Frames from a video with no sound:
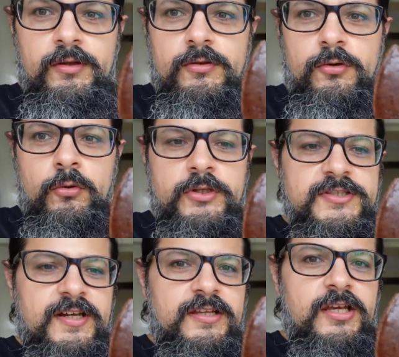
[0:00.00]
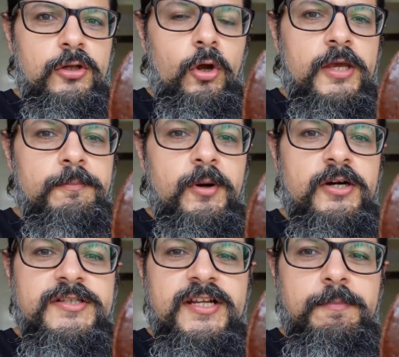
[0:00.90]
throw this at the annoying
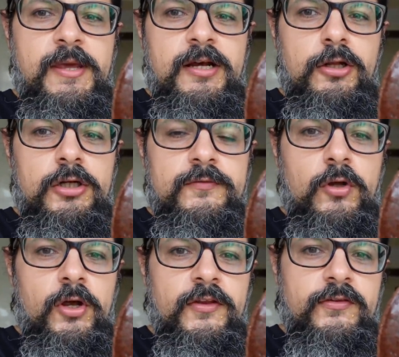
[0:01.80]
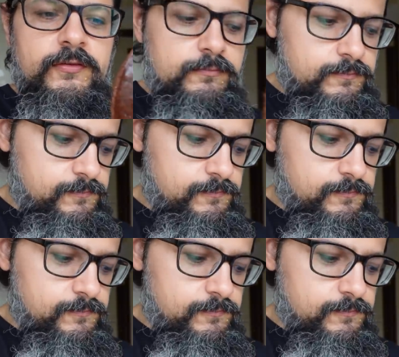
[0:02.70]
birds that make a lot of noise.